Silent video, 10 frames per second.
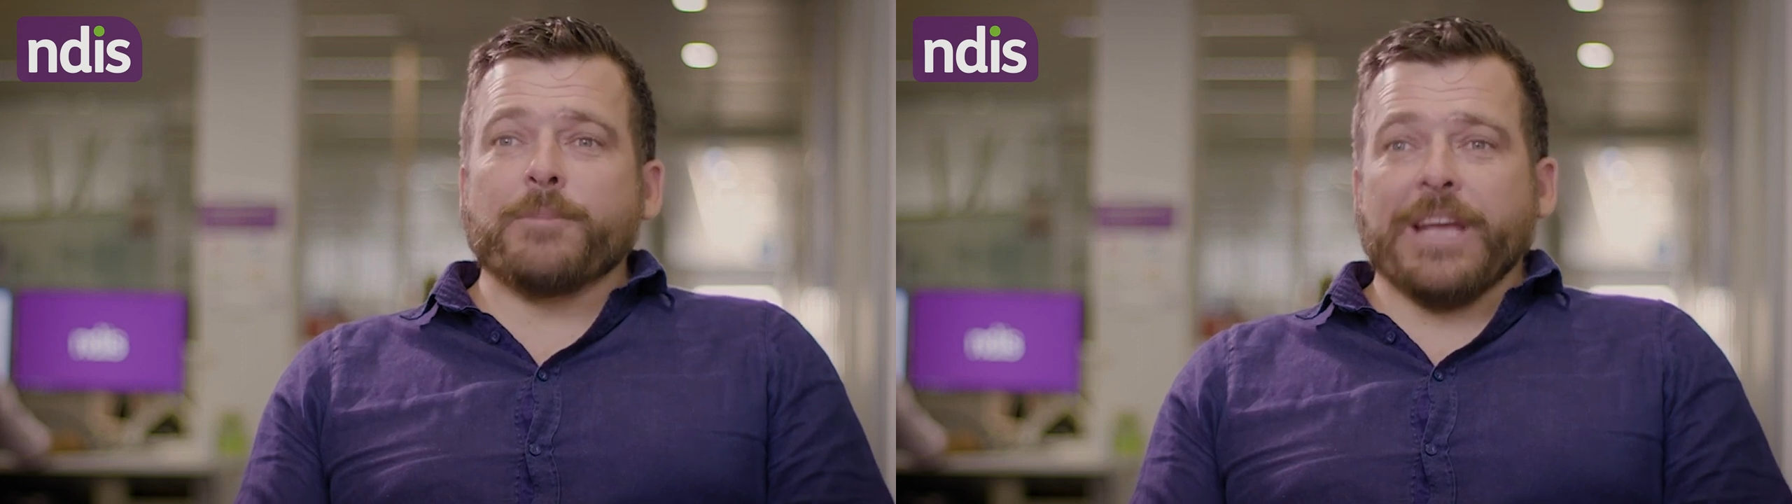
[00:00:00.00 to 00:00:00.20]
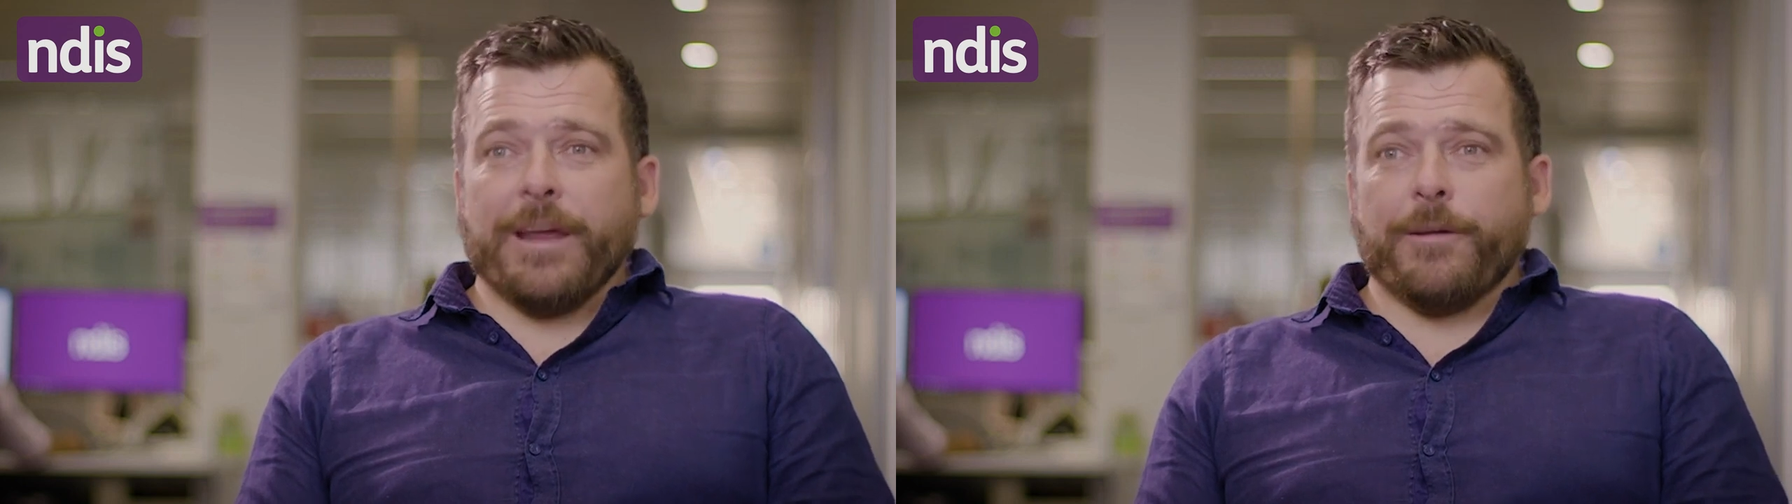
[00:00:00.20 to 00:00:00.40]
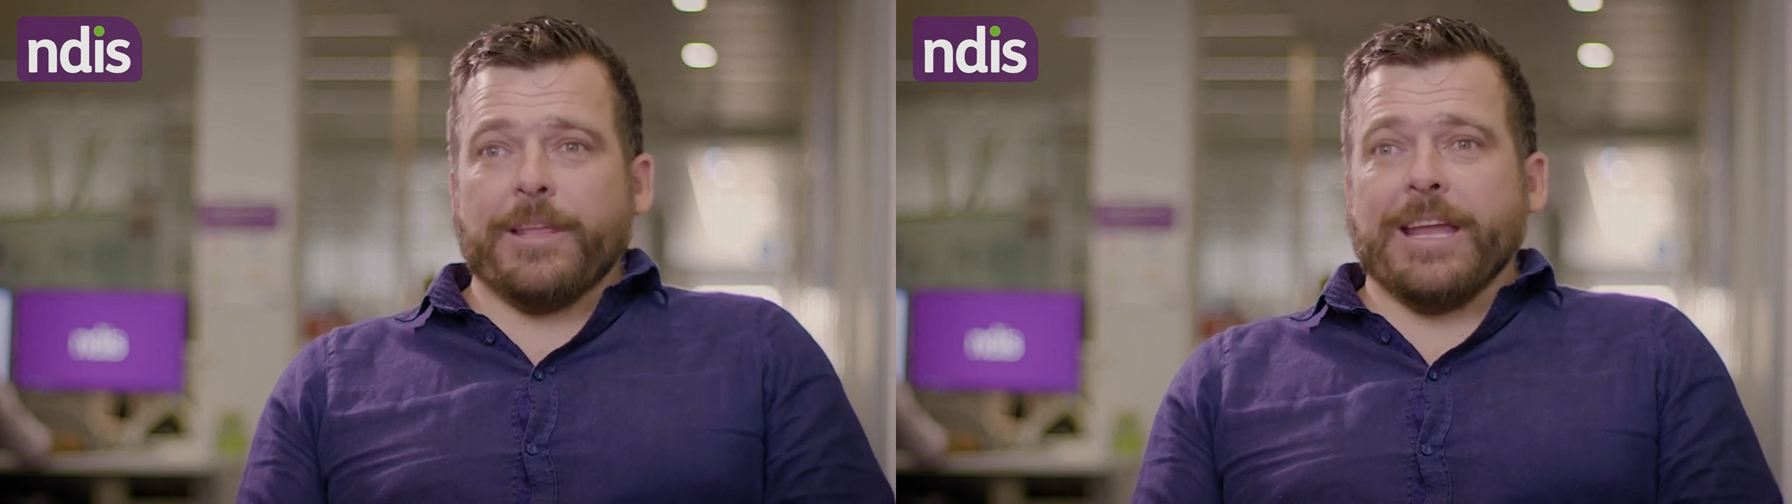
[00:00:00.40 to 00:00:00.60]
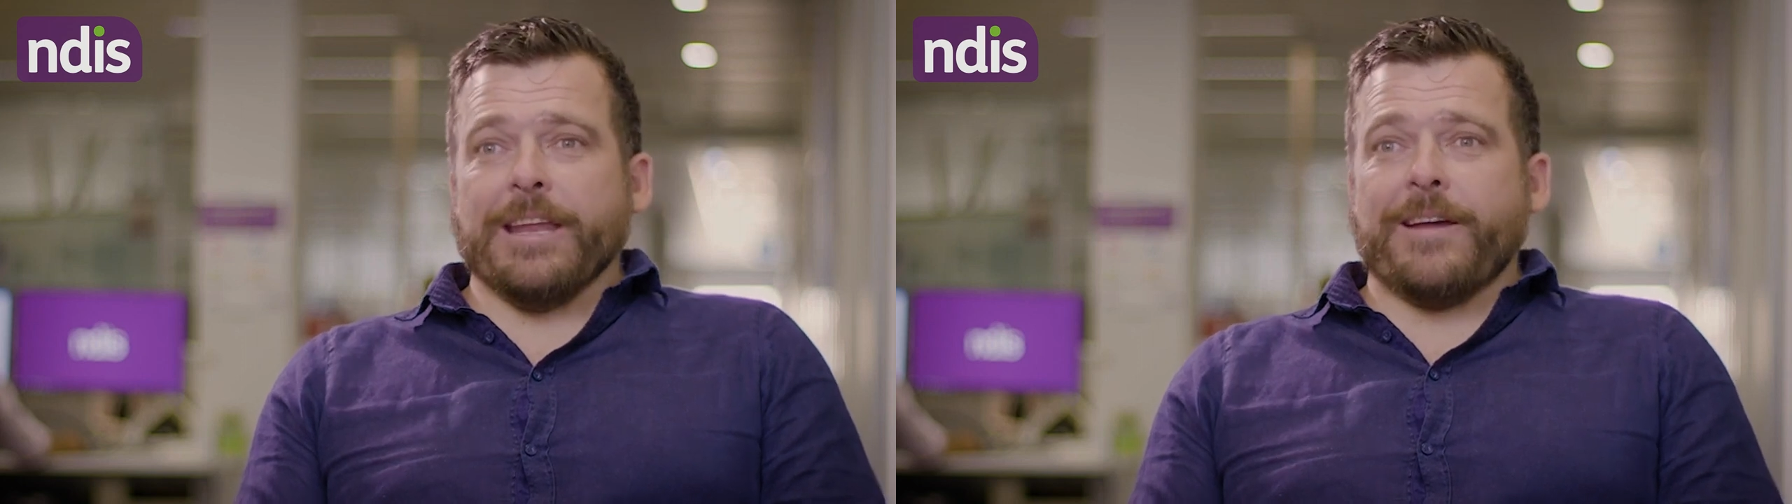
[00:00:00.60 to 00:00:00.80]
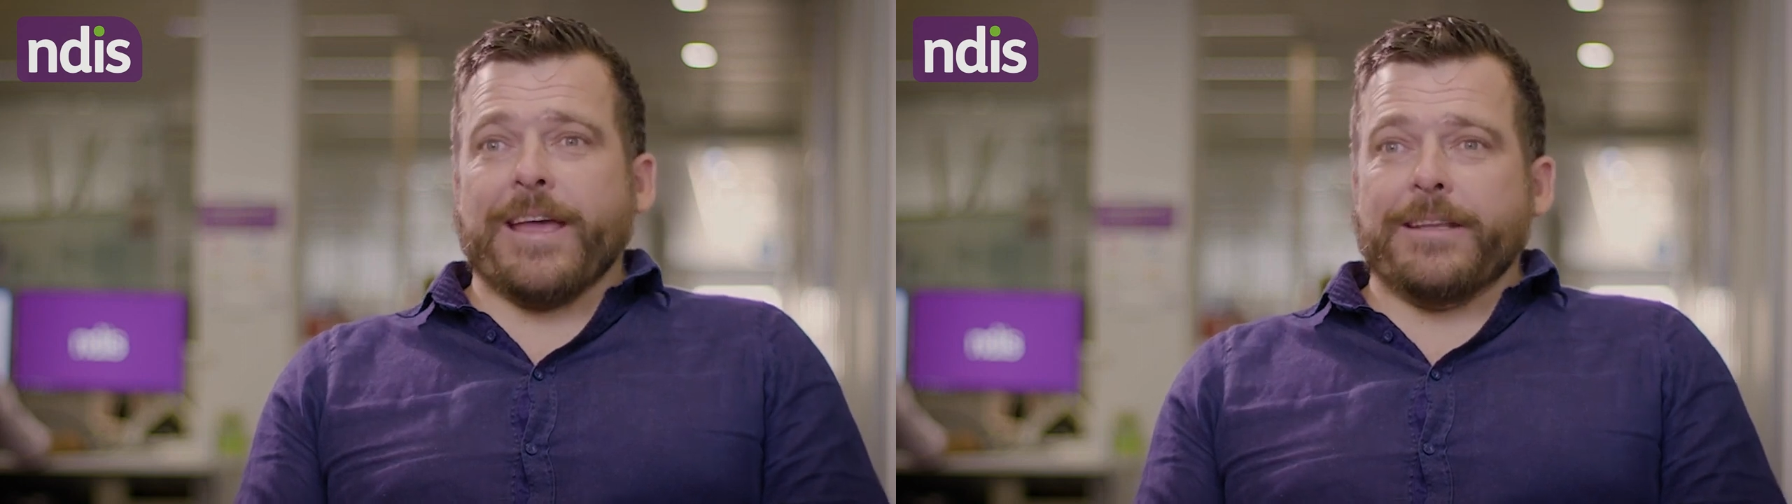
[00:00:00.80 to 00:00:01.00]
chair of the
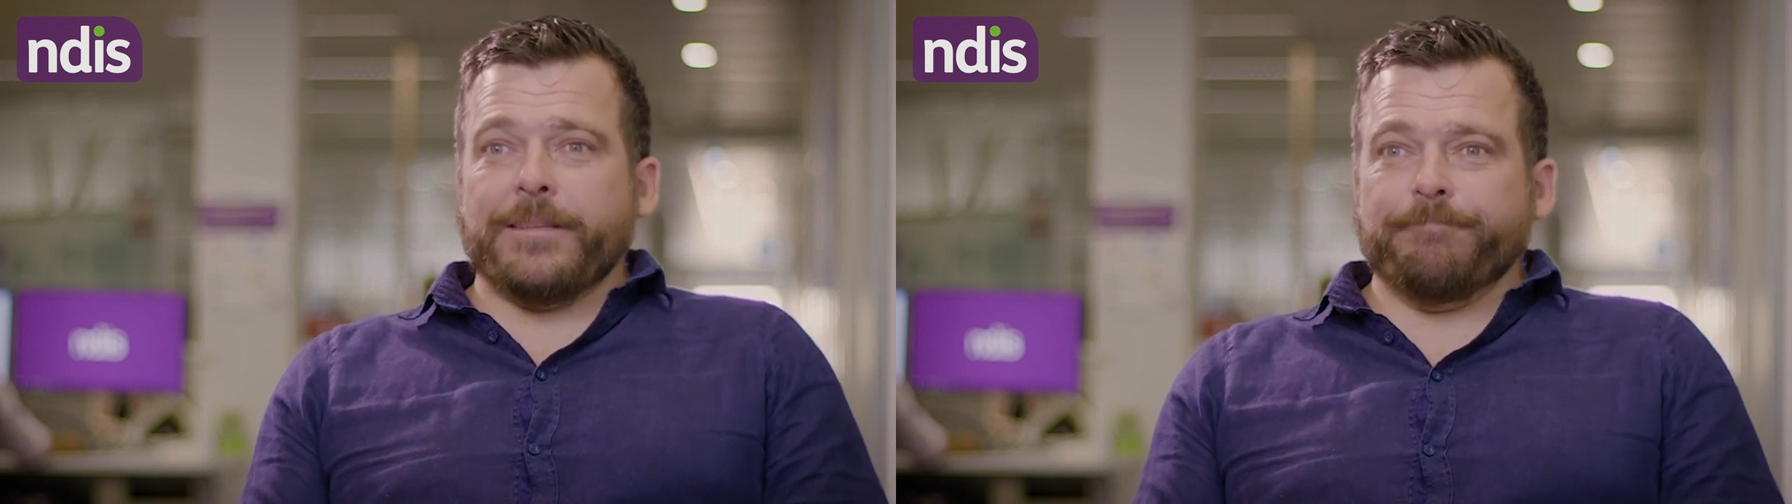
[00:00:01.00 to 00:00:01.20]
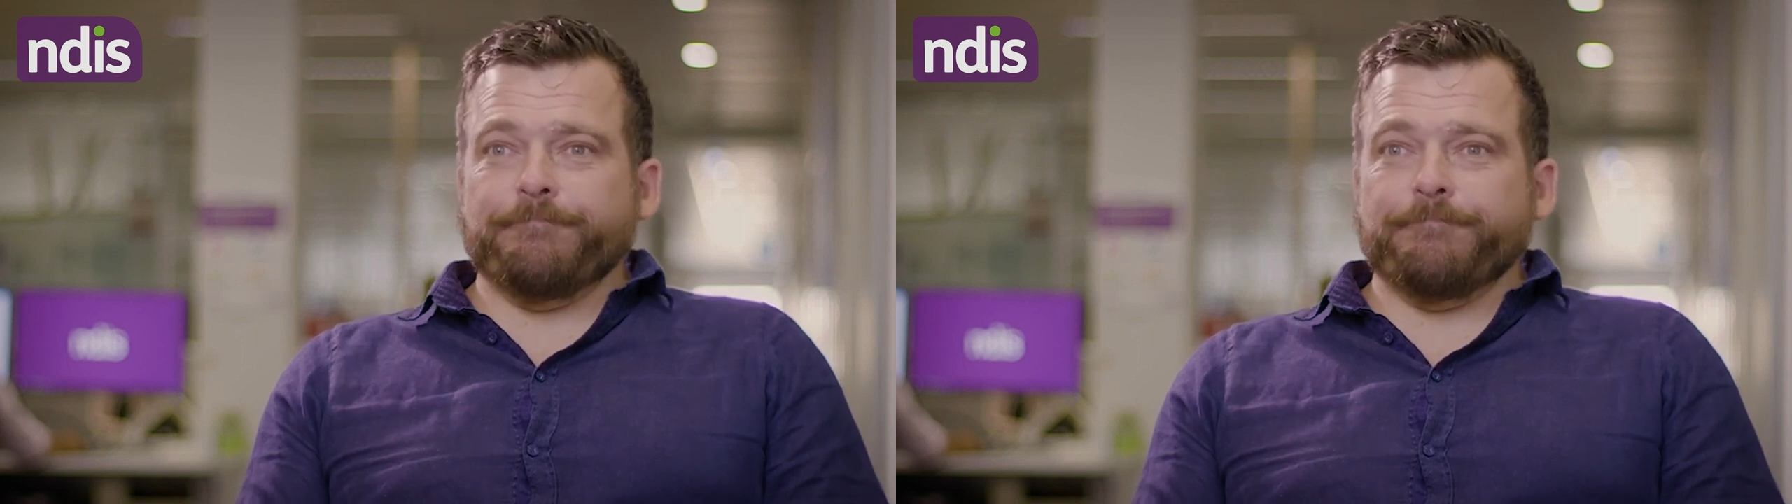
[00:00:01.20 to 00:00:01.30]
NDIS.